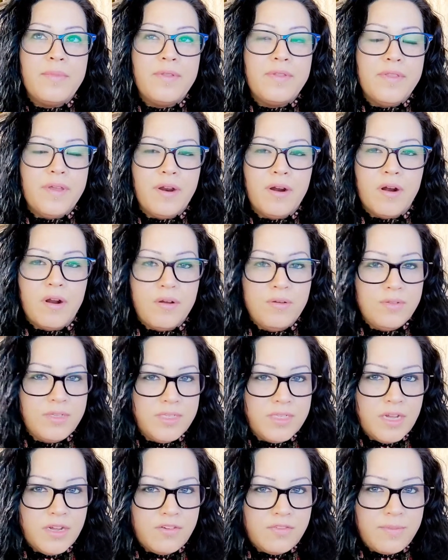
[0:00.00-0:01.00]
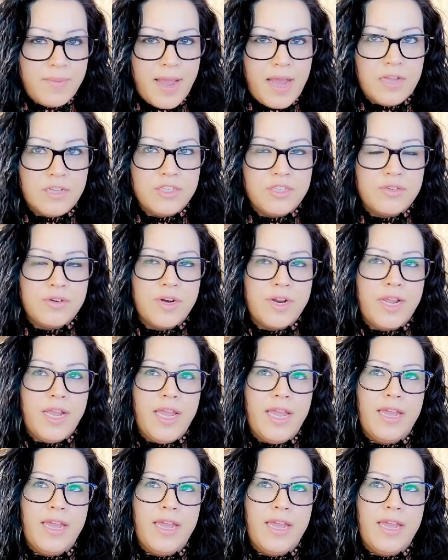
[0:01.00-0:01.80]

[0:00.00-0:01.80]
their own self-mastery